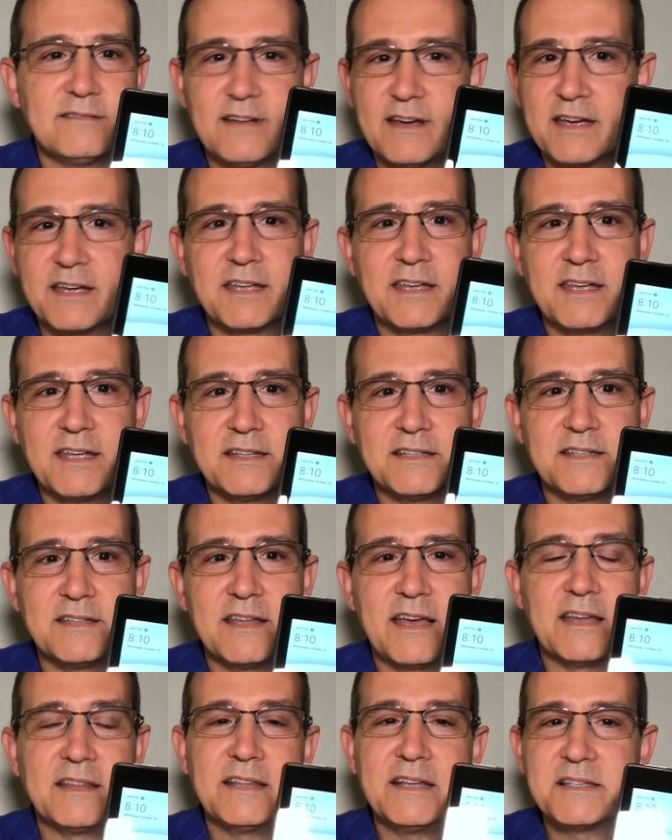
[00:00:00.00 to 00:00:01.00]
I can get to
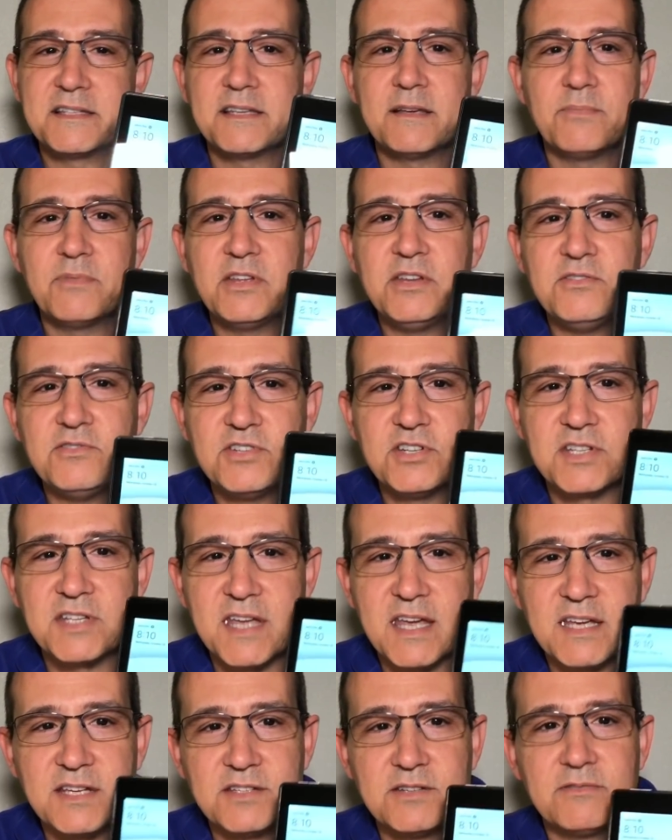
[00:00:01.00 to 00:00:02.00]
that. That's something you just
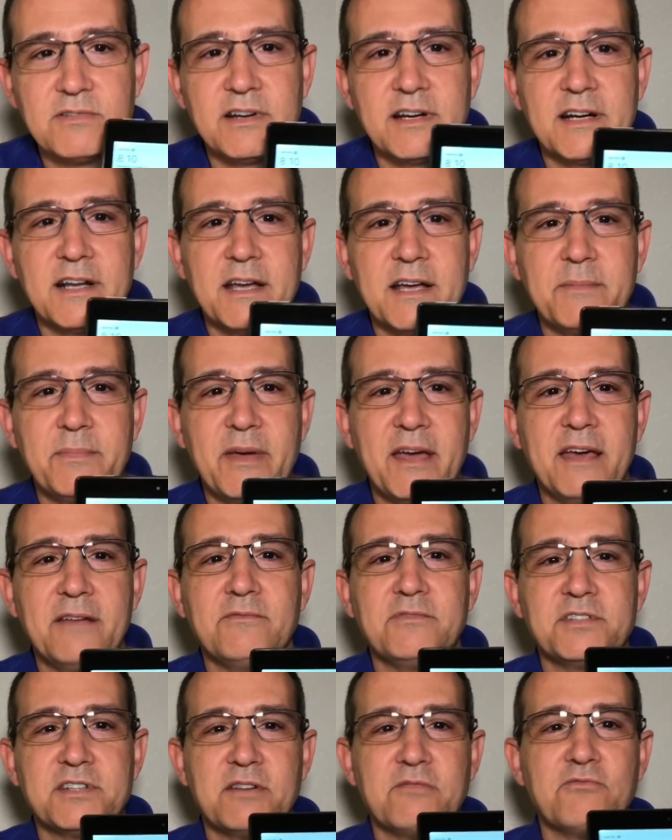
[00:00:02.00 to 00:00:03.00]
can't do on an iPad,
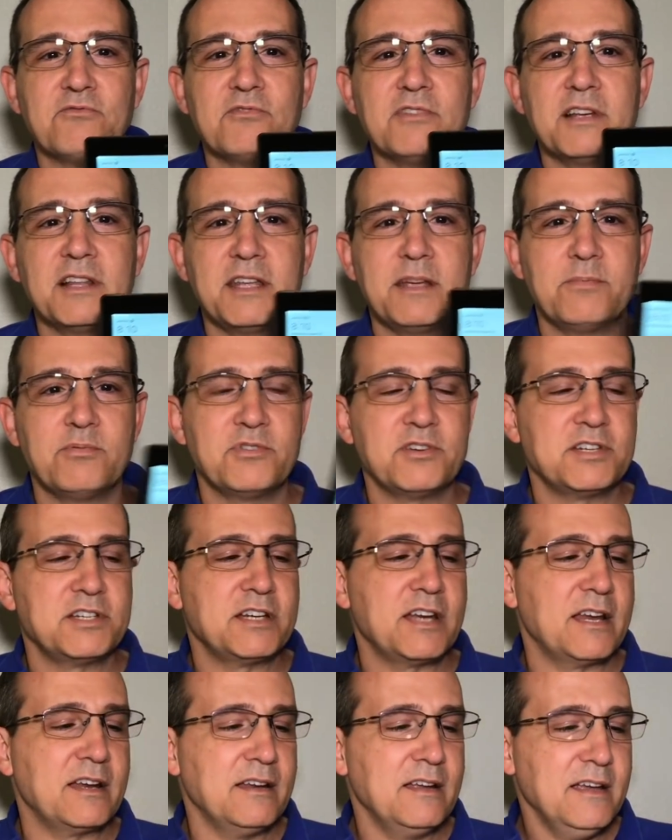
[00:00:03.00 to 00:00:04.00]
which I really
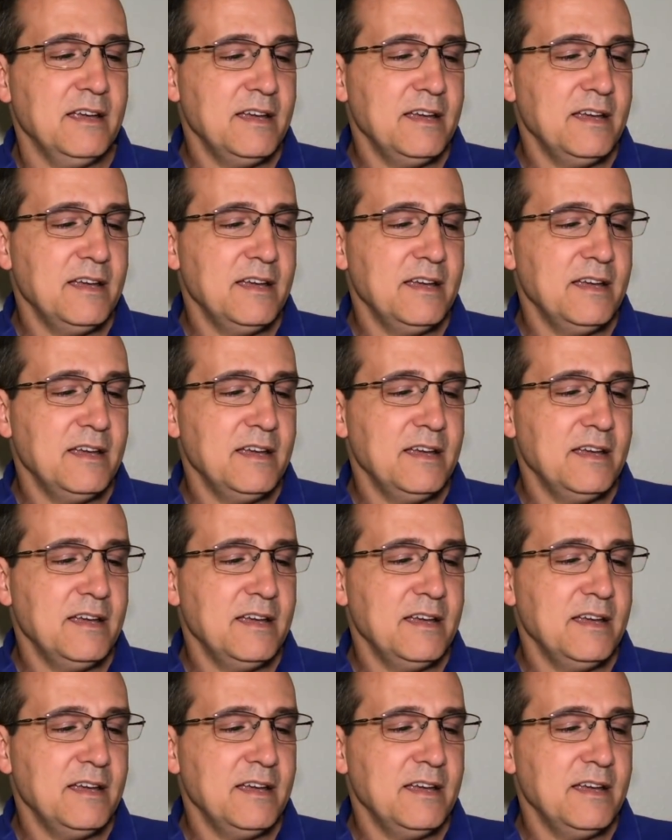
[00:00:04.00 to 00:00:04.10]
appreciate.